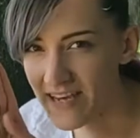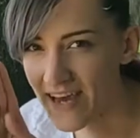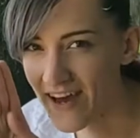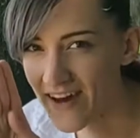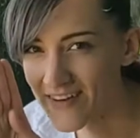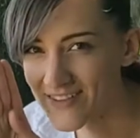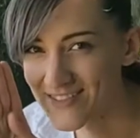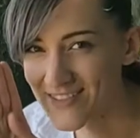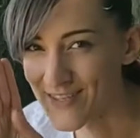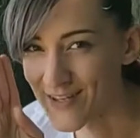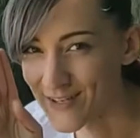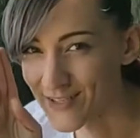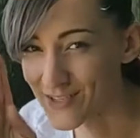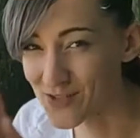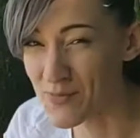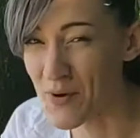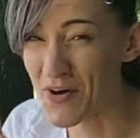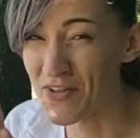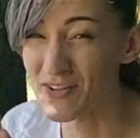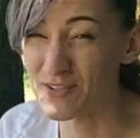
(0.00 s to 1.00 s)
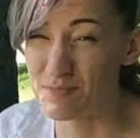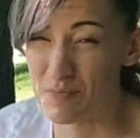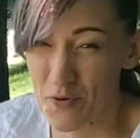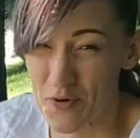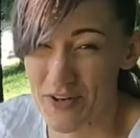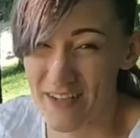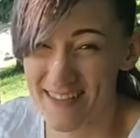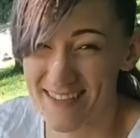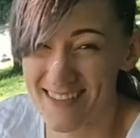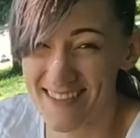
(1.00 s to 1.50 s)
down to their smallest
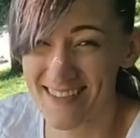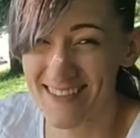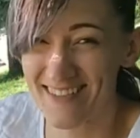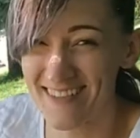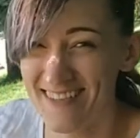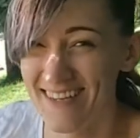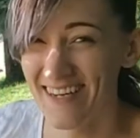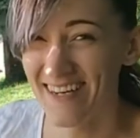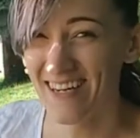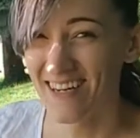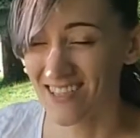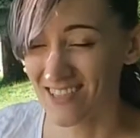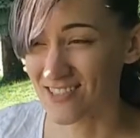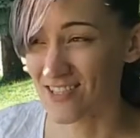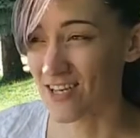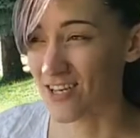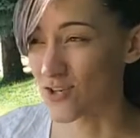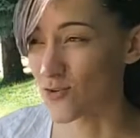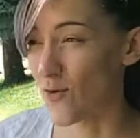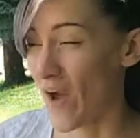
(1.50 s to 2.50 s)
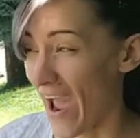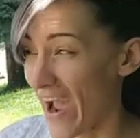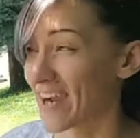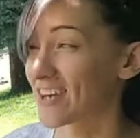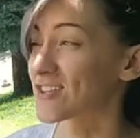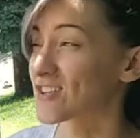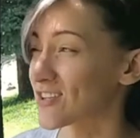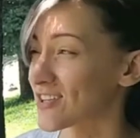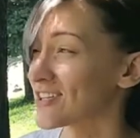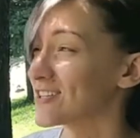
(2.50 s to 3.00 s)
points so that you
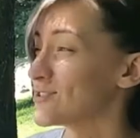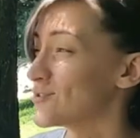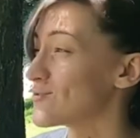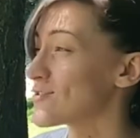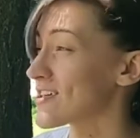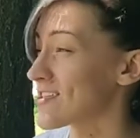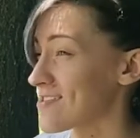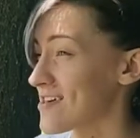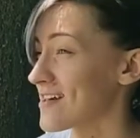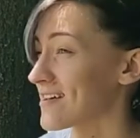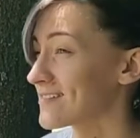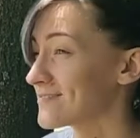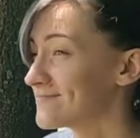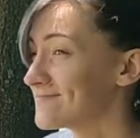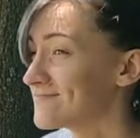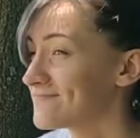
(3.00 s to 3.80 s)
actually do the thing?